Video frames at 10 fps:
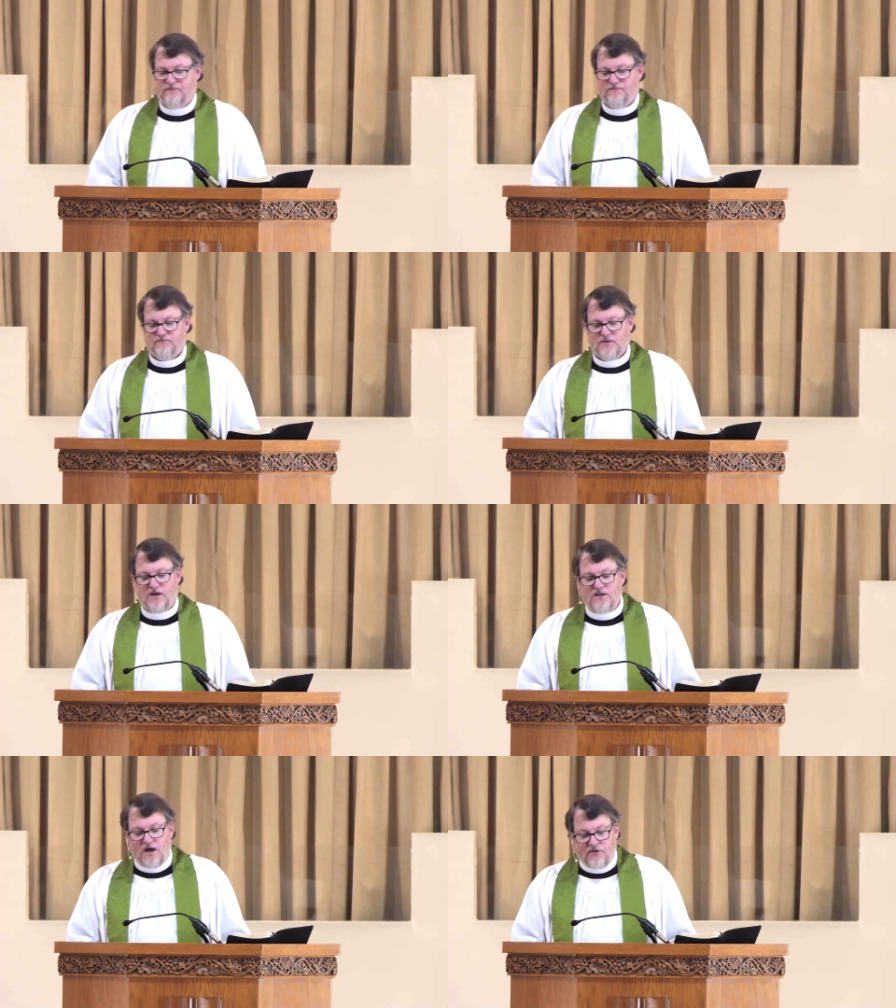
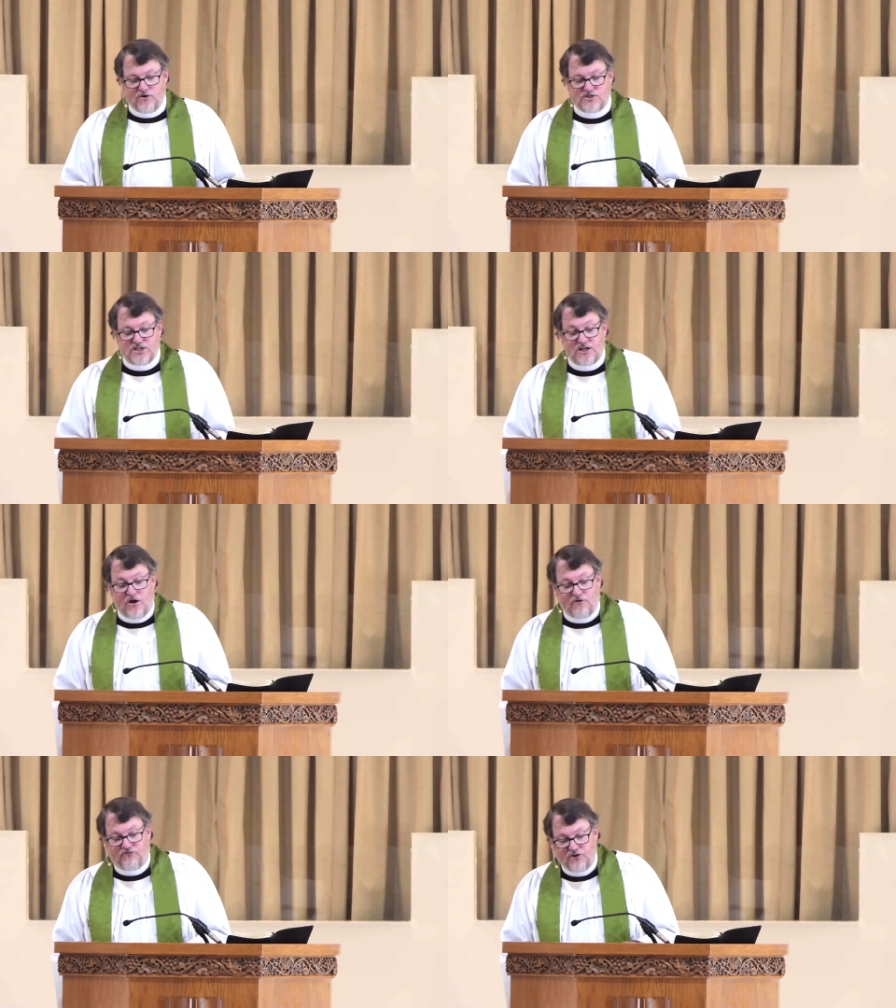Another is that in our
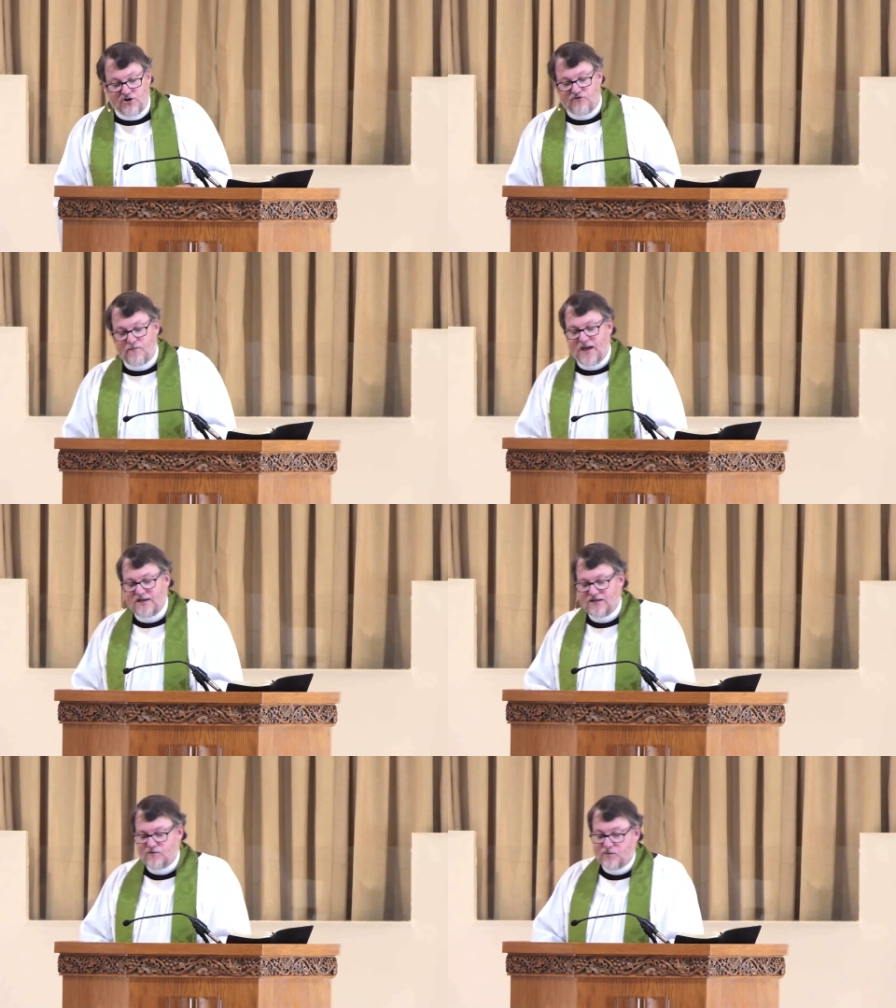fear of
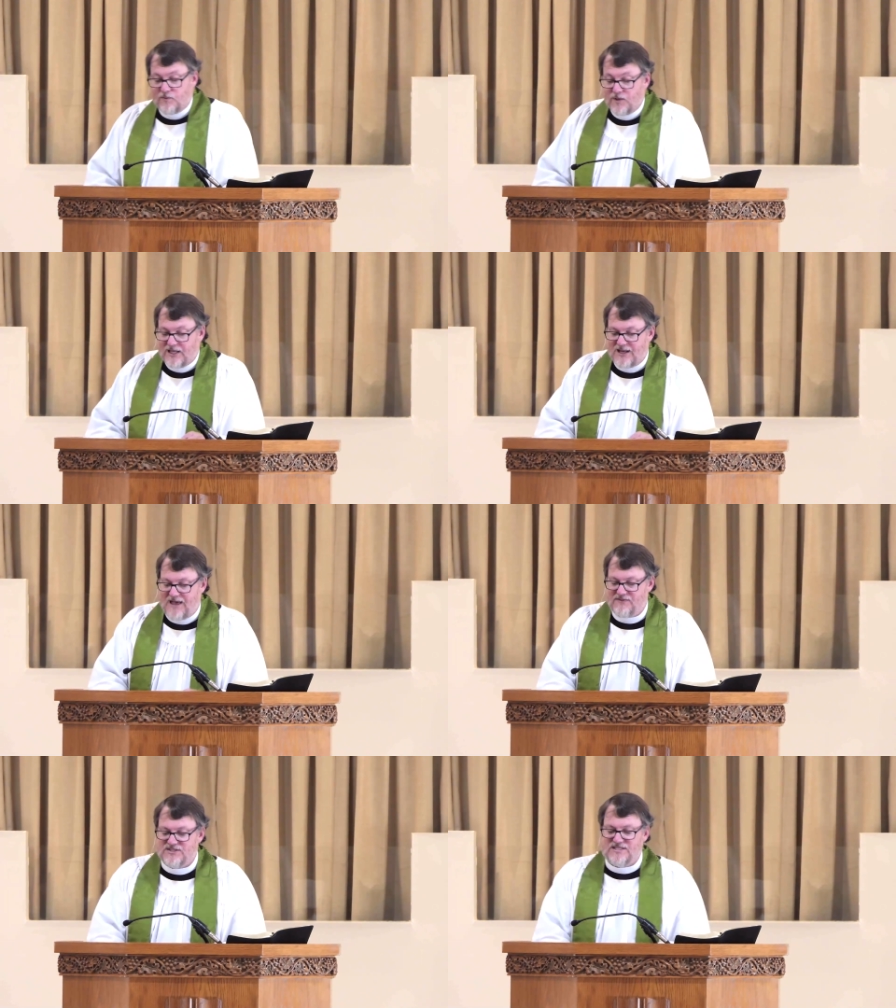abandonment, we can have
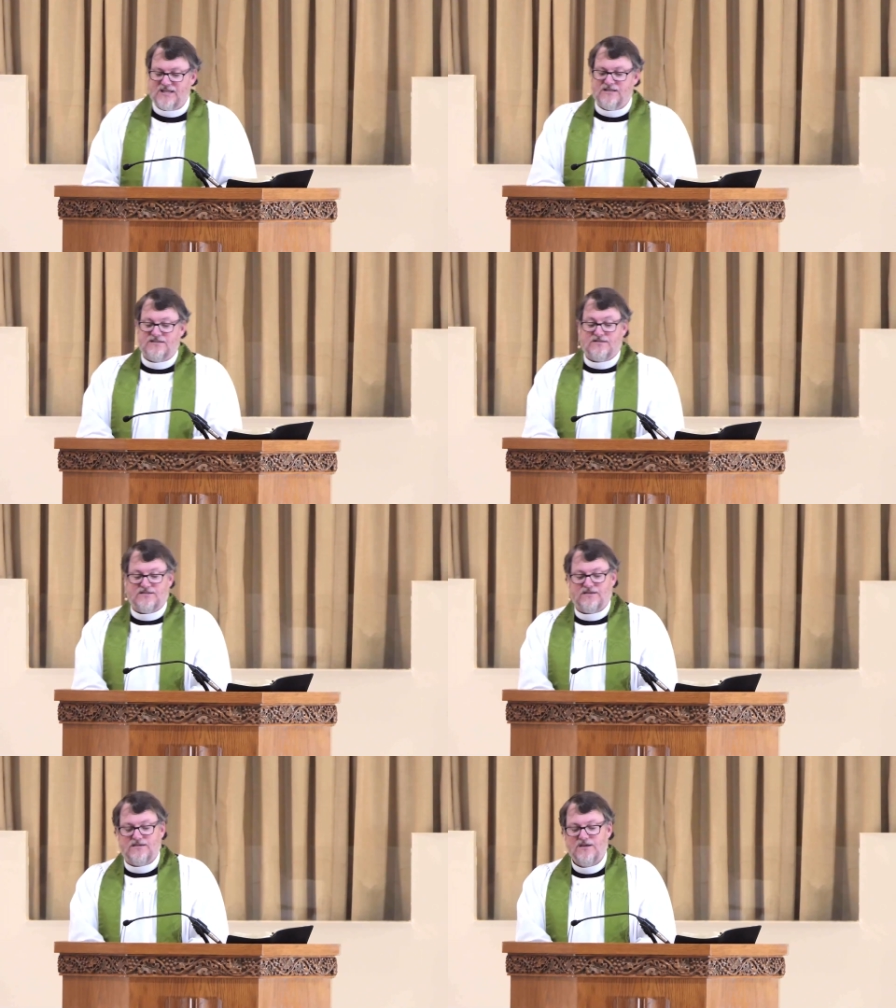this
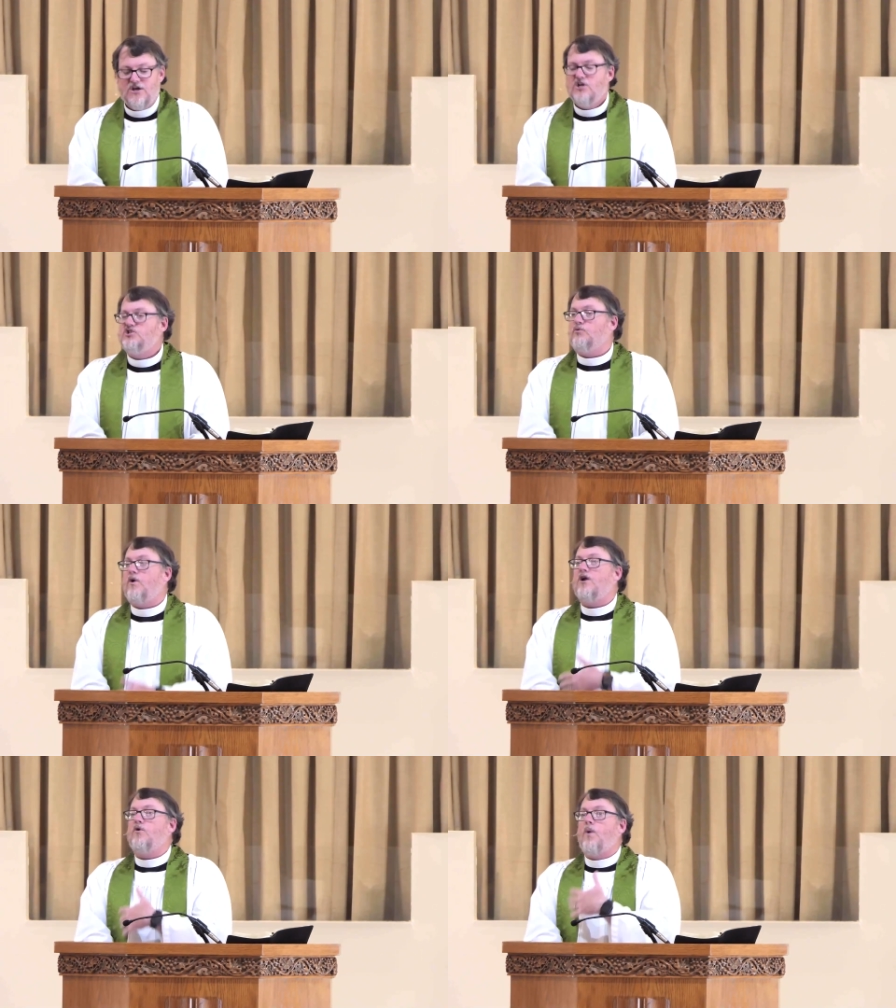tendency to run
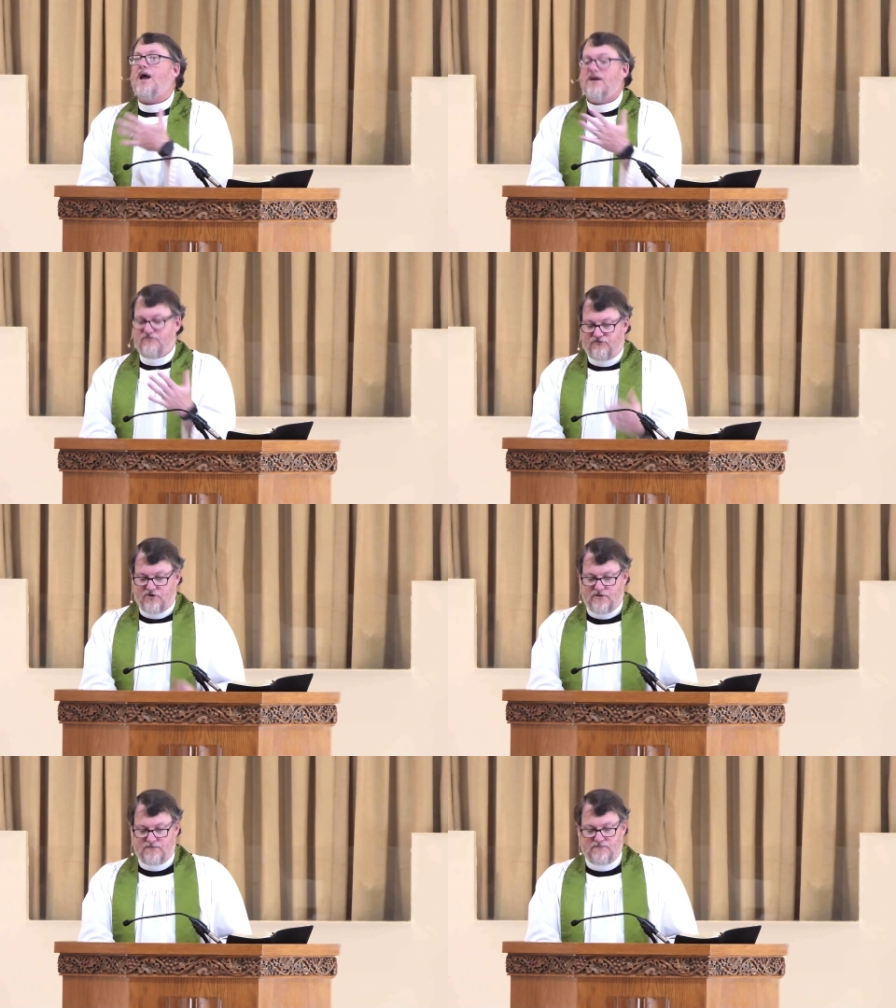away
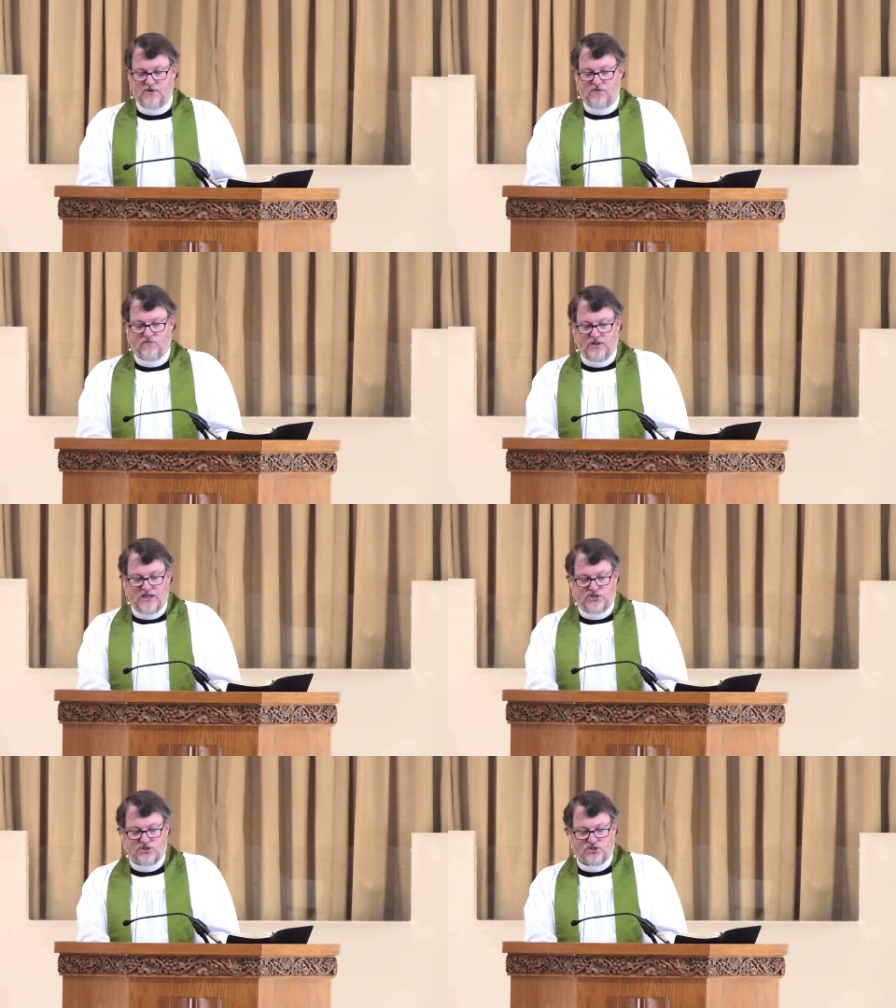from
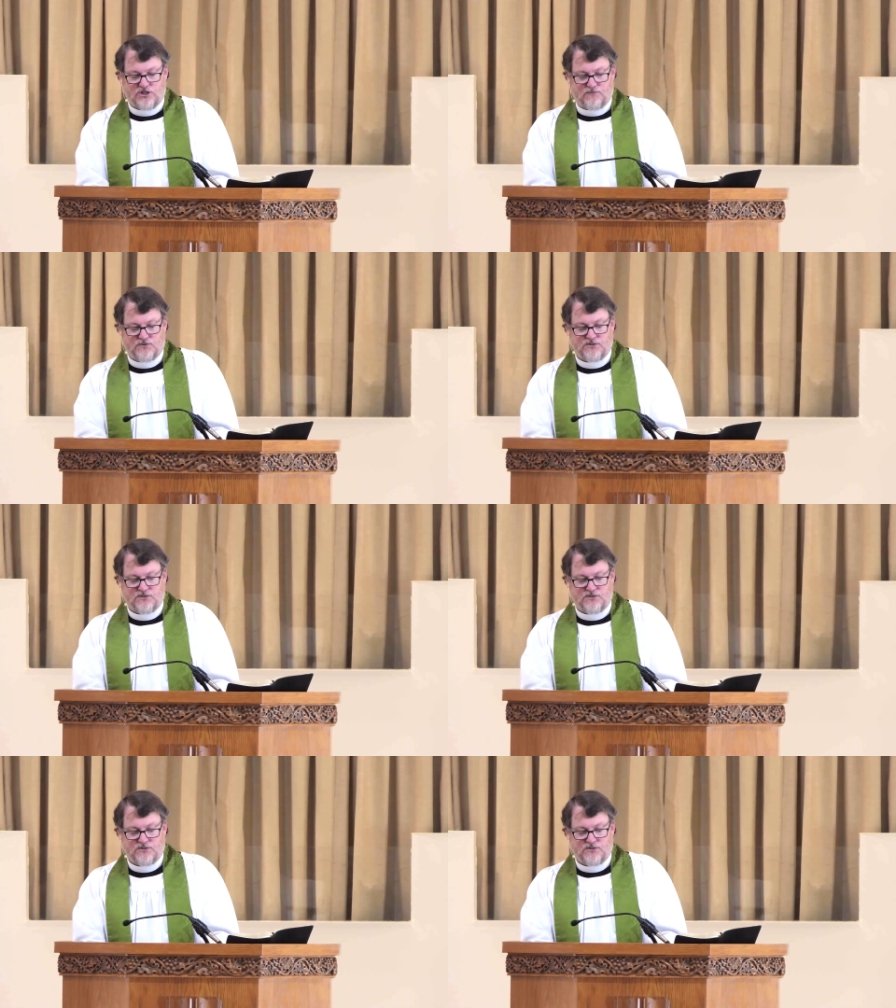relationships,